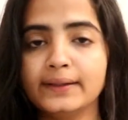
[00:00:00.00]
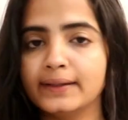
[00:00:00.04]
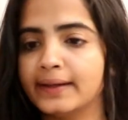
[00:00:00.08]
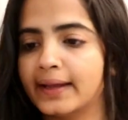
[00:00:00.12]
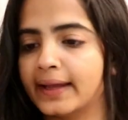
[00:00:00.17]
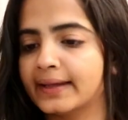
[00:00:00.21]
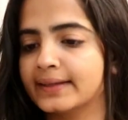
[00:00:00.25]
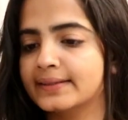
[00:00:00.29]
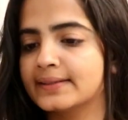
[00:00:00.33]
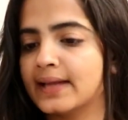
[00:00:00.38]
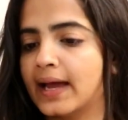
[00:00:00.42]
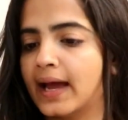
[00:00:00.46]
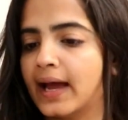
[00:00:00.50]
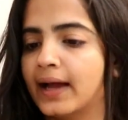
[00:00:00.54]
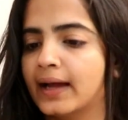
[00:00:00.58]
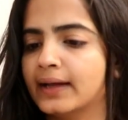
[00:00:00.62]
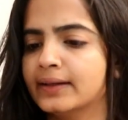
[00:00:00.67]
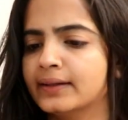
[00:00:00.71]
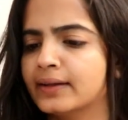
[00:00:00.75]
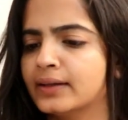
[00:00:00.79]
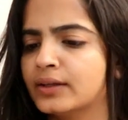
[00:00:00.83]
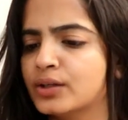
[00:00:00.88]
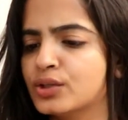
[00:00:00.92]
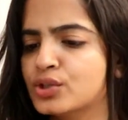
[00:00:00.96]
the next
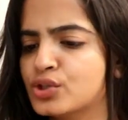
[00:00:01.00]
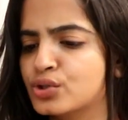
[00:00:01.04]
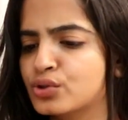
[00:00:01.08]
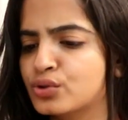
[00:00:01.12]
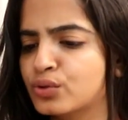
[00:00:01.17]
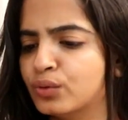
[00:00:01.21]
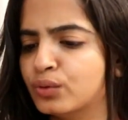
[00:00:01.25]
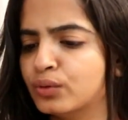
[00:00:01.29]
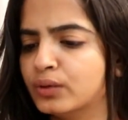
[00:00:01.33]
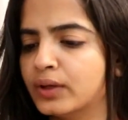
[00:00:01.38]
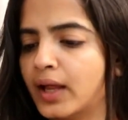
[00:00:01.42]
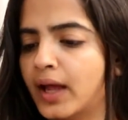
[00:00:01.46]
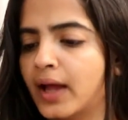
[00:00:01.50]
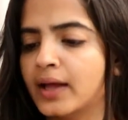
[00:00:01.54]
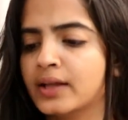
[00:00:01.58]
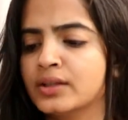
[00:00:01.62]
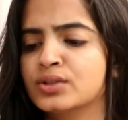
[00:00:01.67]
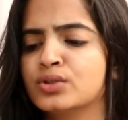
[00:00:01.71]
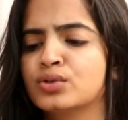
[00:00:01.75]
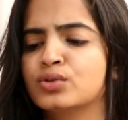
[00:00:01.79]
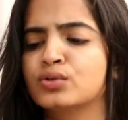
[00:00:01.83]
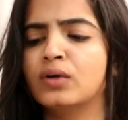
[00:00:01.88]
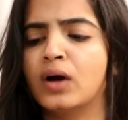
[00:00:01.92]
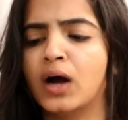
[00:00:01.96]
hack, it is shown
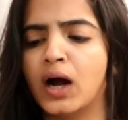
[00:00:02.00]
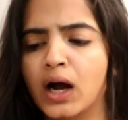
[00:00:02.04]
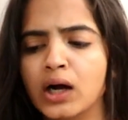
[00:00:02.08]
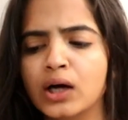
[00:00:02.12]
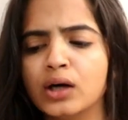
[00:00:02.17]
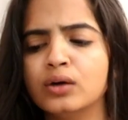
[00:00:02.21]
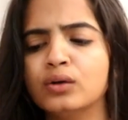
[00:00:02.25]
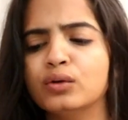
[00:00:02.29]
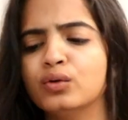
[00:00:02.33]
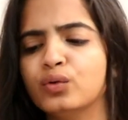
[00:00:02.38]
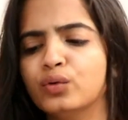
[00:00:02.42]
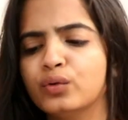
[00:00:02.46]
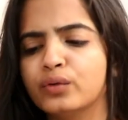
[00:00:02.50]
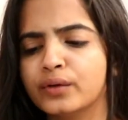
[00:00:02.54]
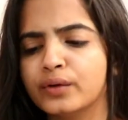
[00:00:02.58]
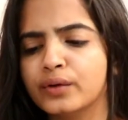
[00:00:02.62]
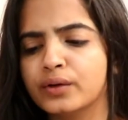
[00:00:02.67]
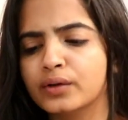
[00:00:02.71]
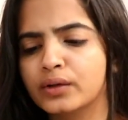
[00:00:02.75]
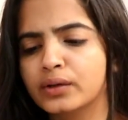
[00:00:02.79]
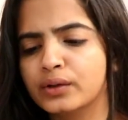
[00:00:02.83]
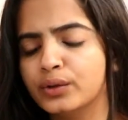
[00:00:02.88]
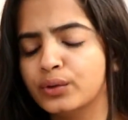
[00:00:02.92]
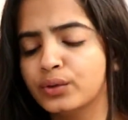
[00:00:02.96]
as to how
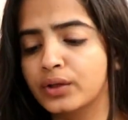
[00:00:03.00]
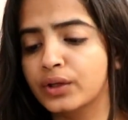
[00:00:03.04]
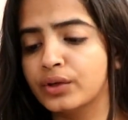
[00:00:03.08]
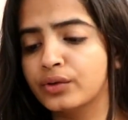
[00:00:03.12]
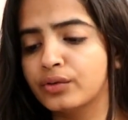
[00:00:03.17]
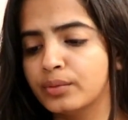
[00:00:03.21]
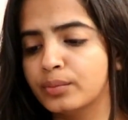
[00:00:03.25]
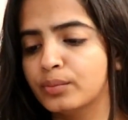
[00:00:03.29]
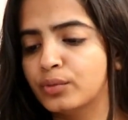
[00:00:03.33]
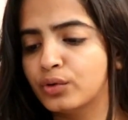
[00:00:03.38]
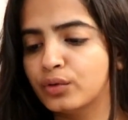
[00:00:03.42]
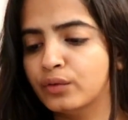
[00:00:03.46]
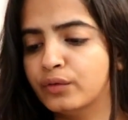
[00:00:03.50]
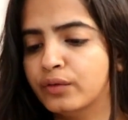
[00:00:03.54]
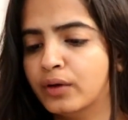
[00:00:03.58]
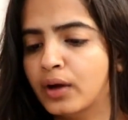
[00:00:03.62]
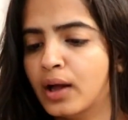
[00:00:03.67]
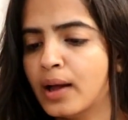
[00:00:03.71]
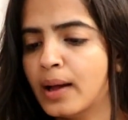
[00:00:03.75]
you can remove